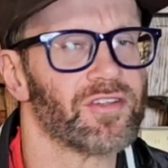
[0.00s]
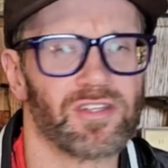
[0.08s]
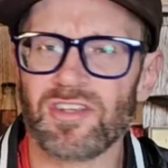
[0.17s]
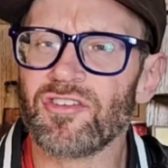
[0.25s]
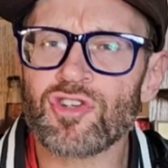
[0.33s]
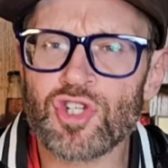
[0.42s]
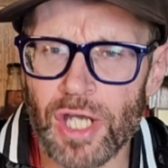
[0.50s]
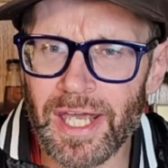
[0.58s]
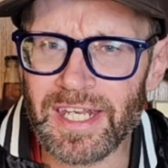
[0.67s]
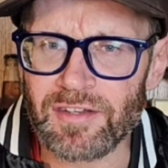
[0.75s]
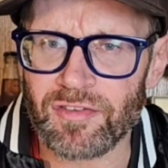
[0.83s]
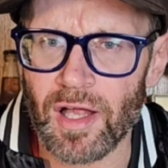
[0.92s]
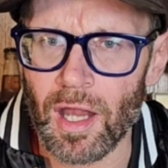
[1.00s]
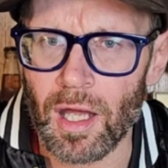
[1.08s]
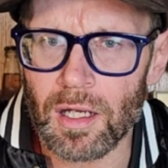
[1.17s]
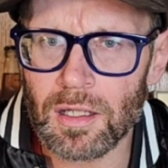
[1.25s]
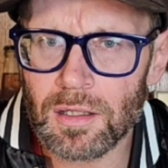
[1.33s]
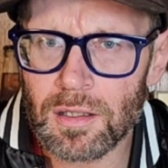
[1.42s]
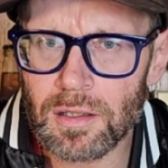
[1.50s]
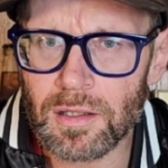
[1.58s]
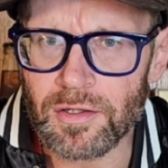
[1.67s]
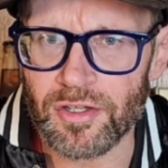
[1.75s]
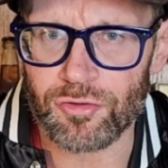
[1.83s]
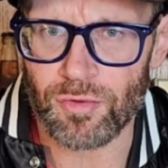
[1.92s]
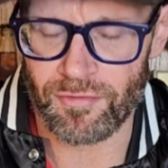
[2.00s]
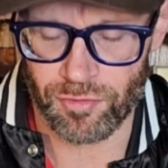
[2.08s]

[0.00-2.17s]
He's a shady fella, this